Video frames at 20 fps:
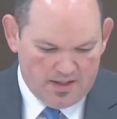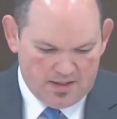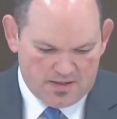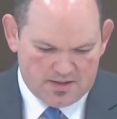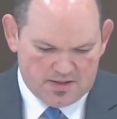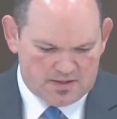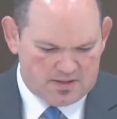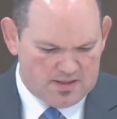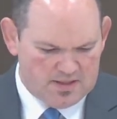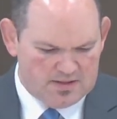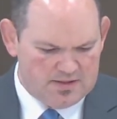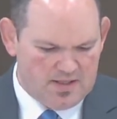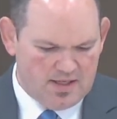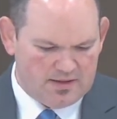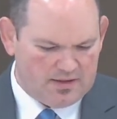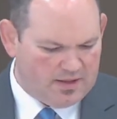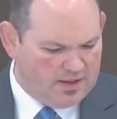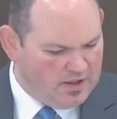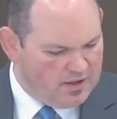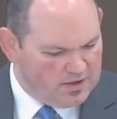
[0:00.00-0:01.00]
He says, It's
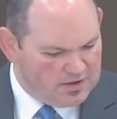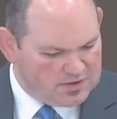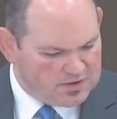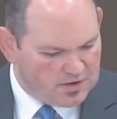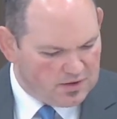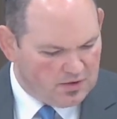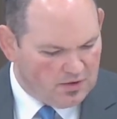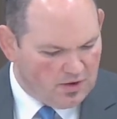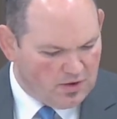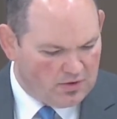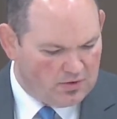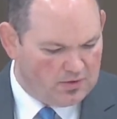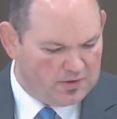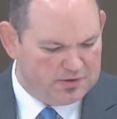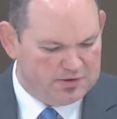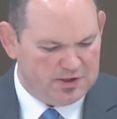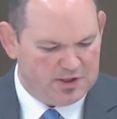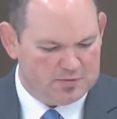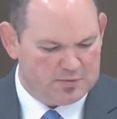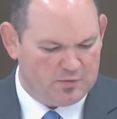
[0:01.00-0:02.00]
not the hearers of the law who
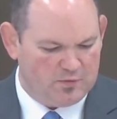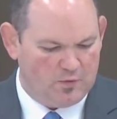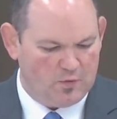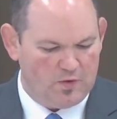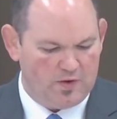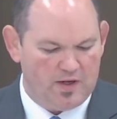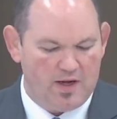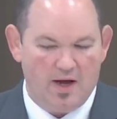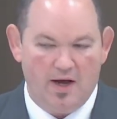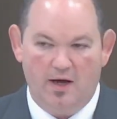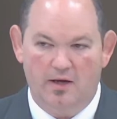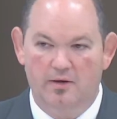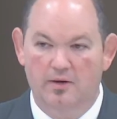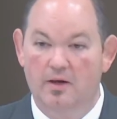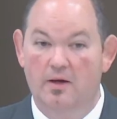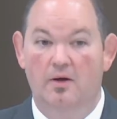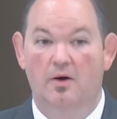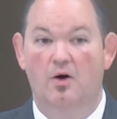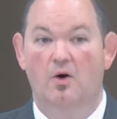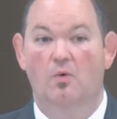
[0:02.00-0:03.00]
are just before God.
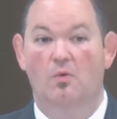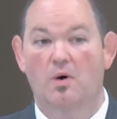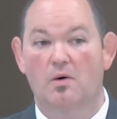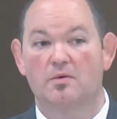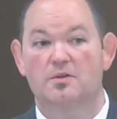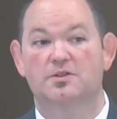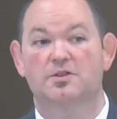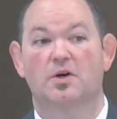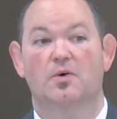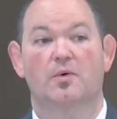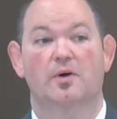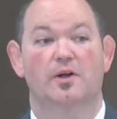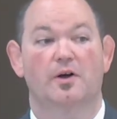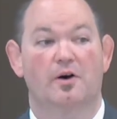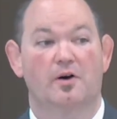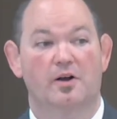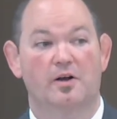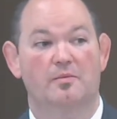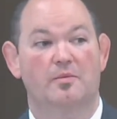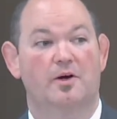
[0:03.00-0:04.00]
What was going
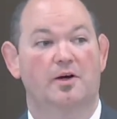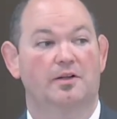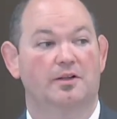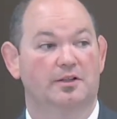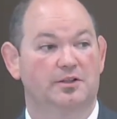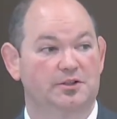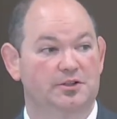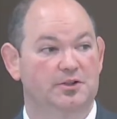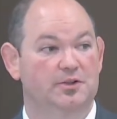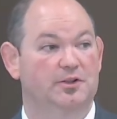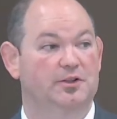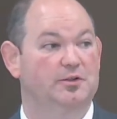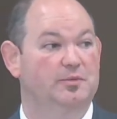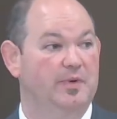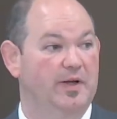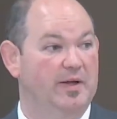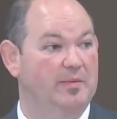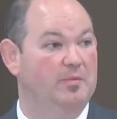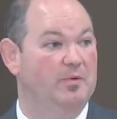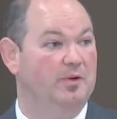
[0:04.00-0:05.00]
on among the Jewish
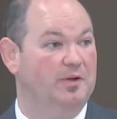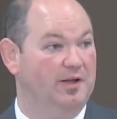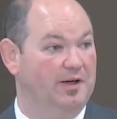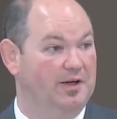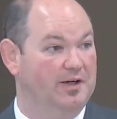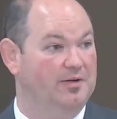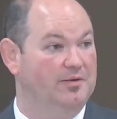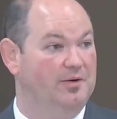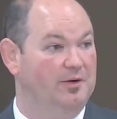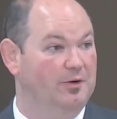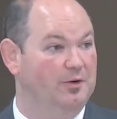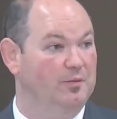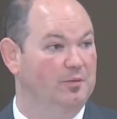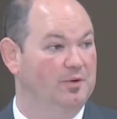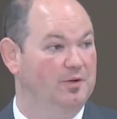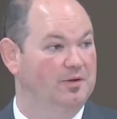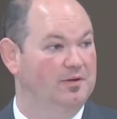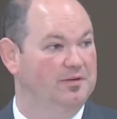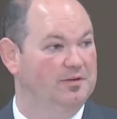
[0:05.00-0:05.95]
people there in Rome?